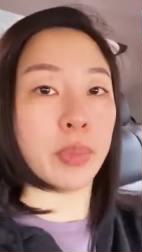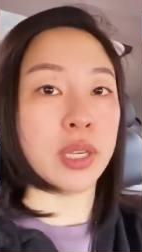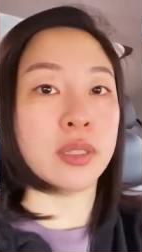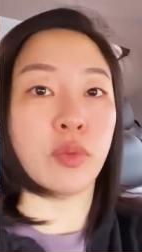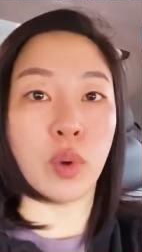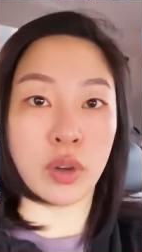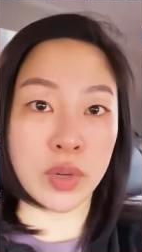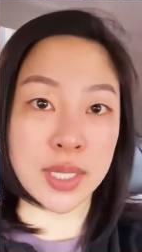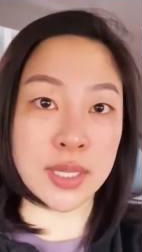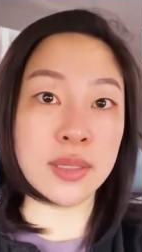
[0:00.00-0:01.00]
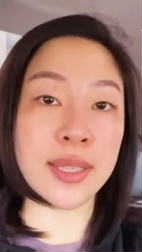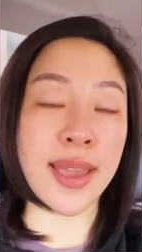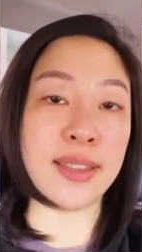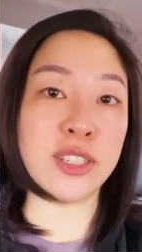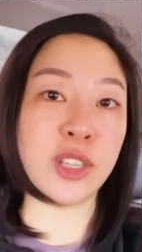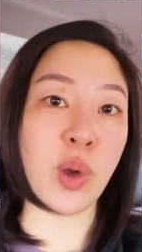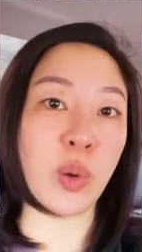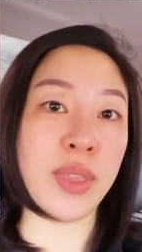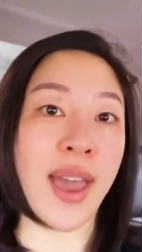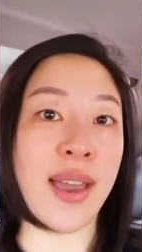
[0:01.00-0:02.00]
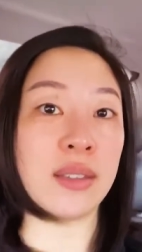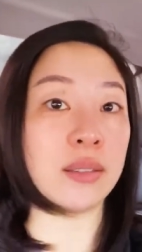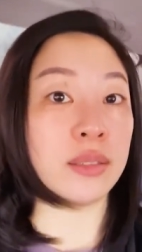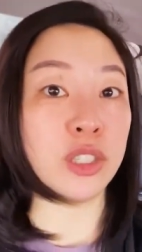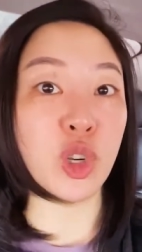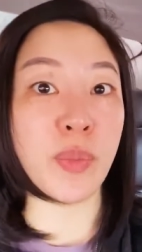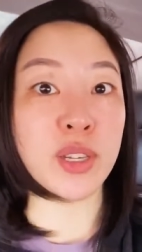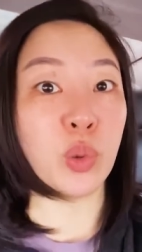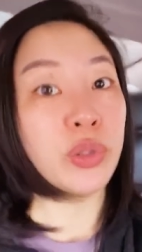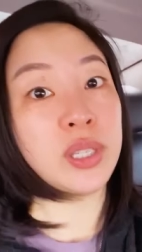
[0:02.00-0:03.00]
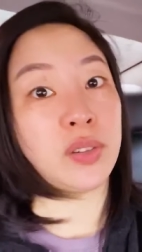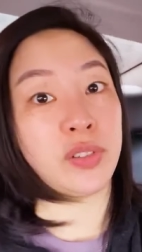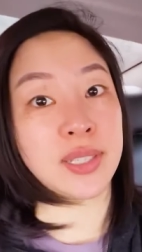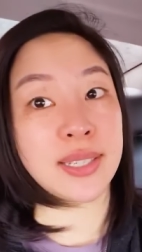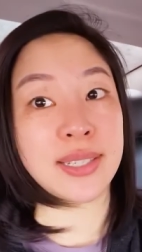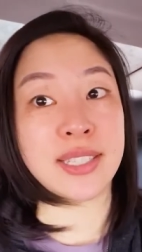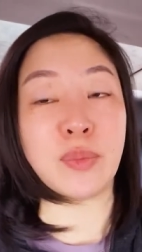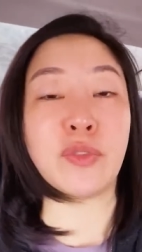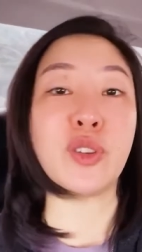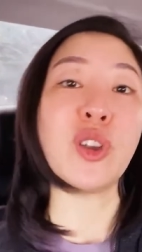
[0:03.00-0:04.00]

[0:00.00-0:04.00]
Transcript: because of work reasons. And so that, you know, makes all the difference. Because as some of you